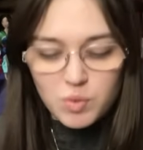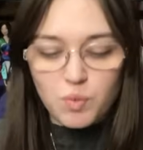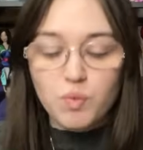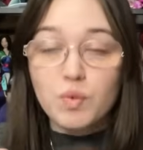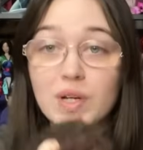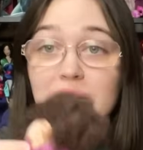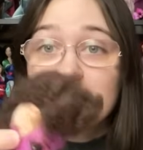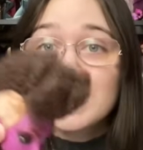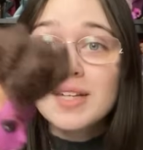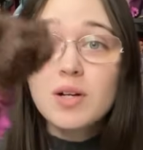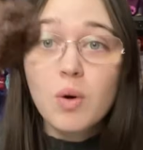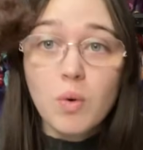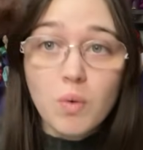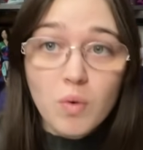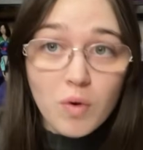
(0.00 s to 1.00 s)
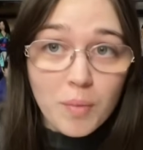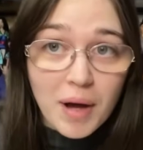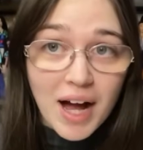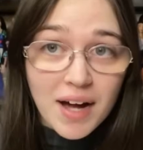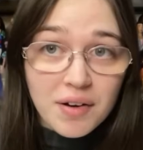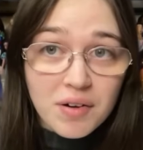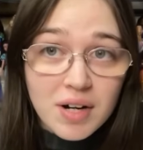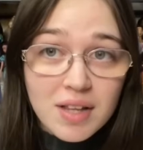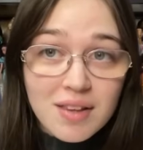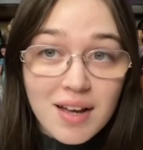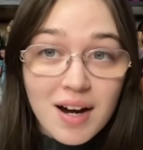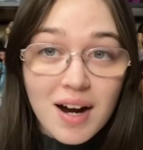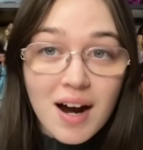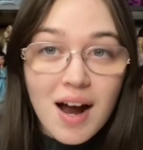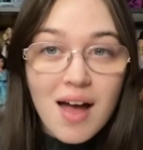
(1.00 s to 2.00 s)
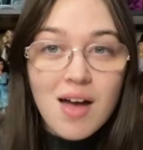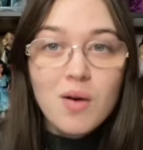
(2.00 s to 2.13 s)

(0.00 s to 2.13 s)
really cool pattern in there,